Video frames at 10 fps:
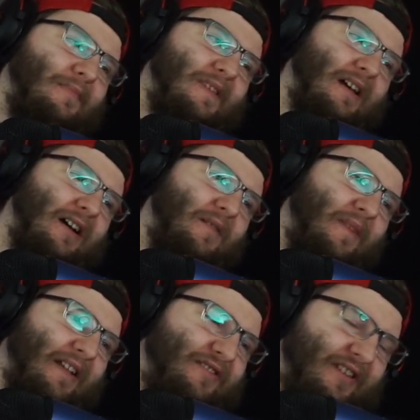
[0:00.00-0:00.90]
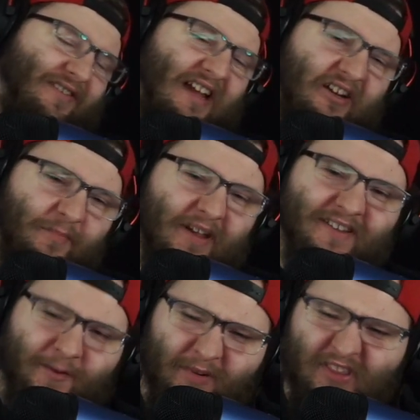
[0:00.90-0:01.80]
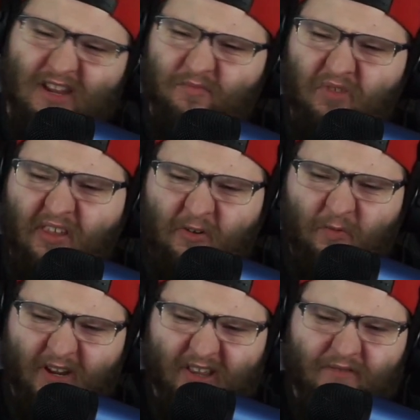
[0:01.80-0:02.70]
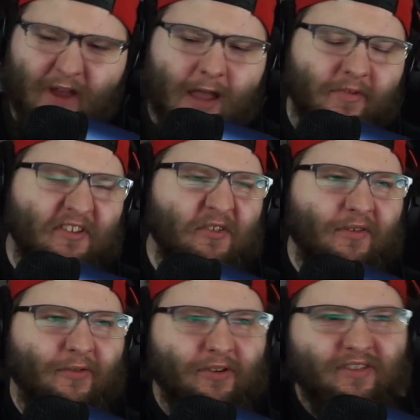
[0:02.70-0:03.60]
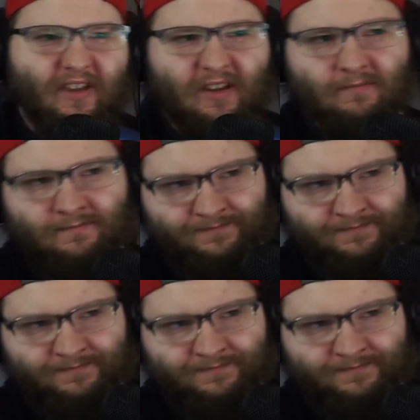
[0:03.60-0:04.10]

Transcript: um, I just kind of picked up on that and was like really vibing to it for a second.